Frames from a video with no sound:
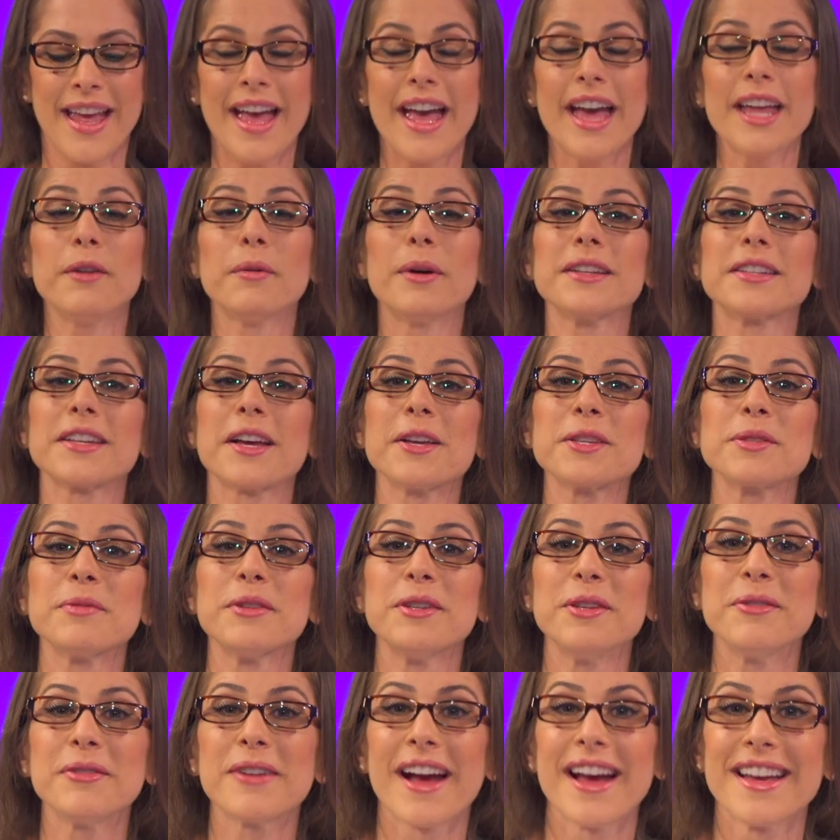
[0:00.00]
anyway, tell us what
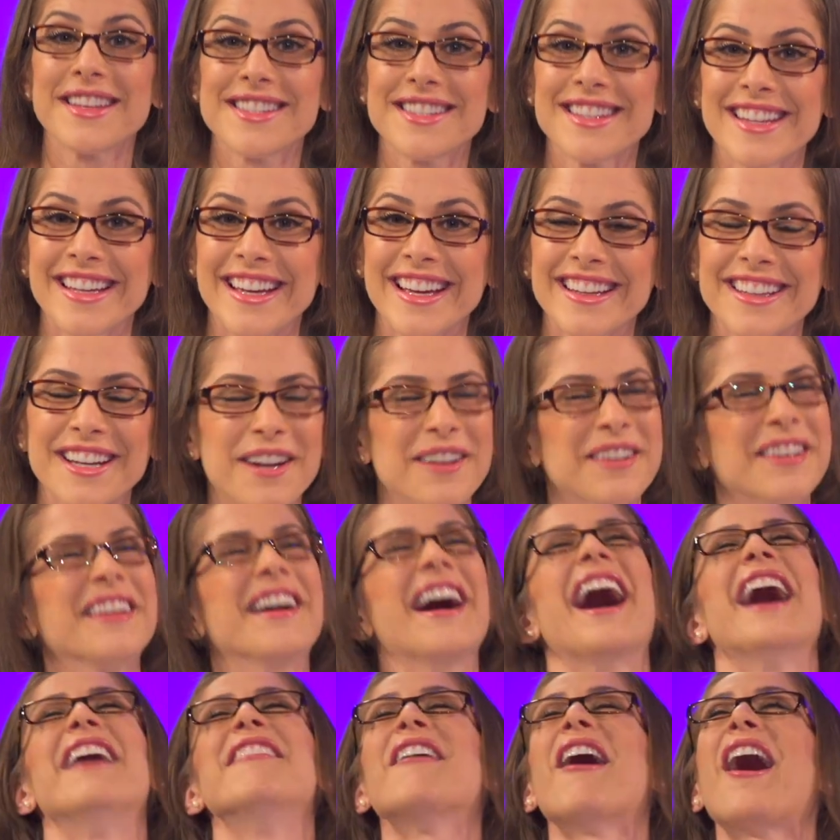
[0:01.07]
you guys think. I'm